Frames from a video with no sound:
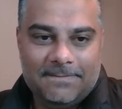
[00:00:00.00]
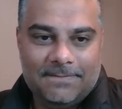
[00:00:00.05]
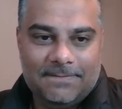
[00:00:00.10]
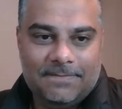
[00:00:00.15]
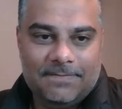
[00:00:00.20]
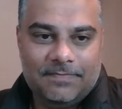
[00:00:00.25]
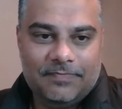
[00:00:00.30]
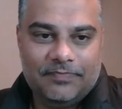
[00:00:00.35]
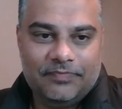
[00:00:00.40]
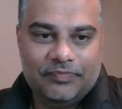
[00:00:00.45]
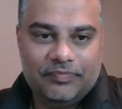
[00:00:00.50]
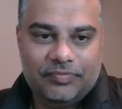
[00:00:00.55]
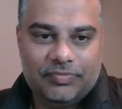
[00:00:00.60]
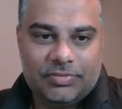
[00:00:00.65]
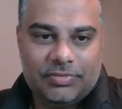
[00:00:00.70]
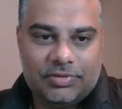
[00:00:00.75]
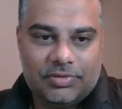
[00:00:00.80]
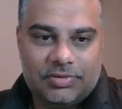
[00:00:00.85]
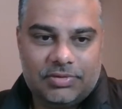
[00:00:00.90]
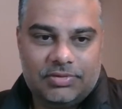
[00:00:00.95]

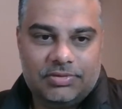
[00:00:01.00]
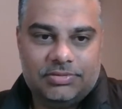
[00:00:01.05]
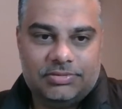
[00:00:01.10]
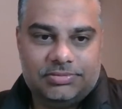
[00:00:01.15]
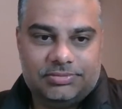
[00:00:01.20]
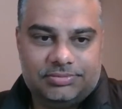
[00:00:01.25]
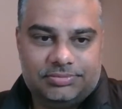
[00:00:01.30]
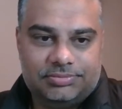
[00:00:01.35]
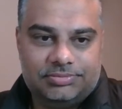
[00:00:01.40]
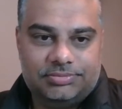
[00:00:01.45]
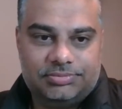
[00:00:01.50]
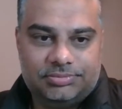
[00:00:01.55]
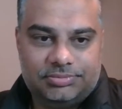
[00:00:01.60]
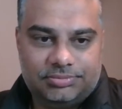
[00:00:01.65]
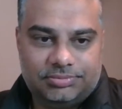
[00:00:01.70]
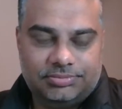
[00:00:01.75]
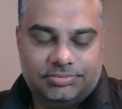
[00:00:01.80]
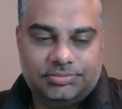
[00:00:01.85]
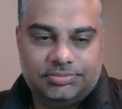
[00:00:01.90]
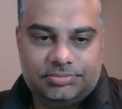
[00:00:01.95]

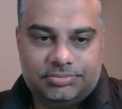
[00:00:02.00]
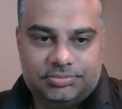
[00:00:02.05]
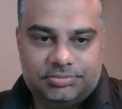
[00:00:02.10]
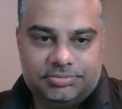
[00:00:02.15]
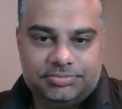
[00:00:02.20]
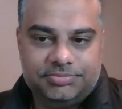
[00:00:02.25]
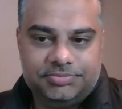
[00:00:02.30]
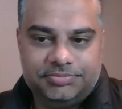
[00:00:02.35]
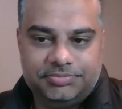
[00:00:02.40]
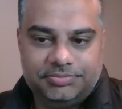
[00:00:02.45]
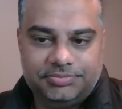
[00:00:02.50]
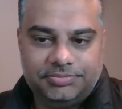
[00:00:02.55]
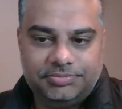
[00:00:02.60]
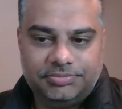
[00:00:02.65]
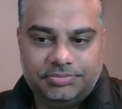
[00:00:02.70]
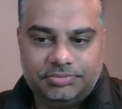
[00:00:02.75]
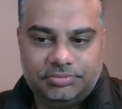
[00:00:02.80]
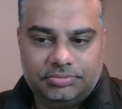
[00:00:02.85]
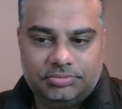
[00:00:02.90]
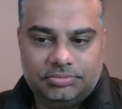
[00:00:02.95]

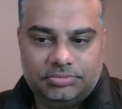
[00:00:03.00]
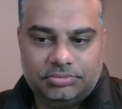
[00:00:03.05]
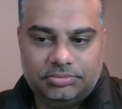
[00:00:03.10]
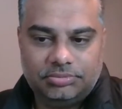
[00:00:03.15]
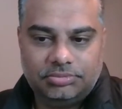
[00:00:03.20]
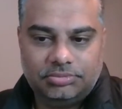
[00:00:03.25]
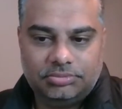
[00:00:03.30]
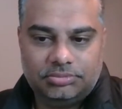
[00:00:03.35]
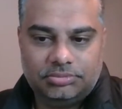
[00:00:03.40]
The person shown says nothing.